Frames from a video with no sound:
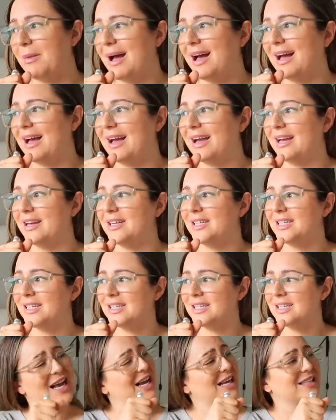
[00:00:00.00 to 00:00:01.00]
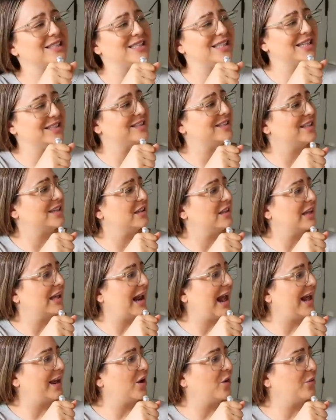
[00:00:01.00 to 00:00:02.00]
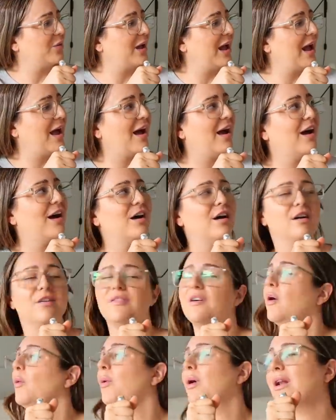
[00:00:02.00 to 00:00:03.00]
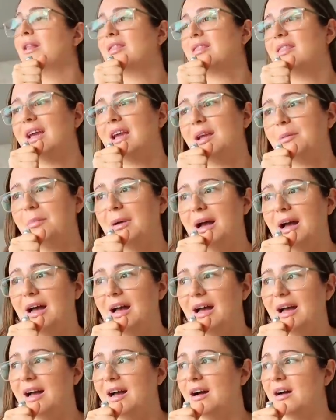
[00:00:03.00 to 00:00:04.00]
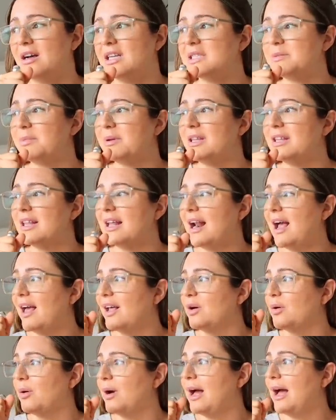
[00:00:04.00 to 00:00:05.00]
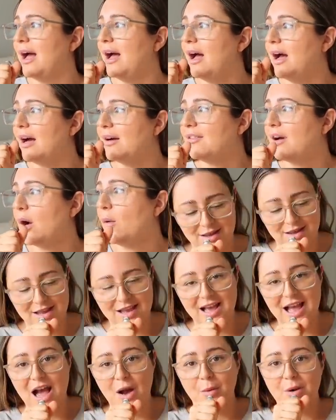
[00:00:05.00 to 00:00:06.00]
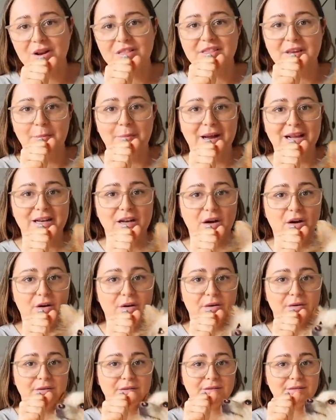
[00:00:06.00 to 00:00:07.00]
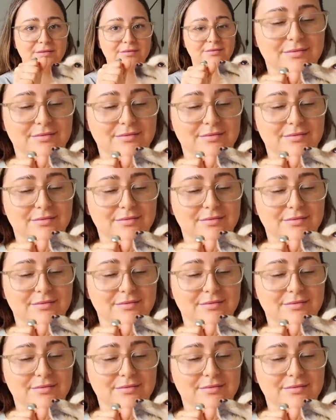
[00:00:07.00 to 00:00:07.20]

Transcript: my assistant that I don't have. I want to thank my husband that I don't have. I want to thank my dog.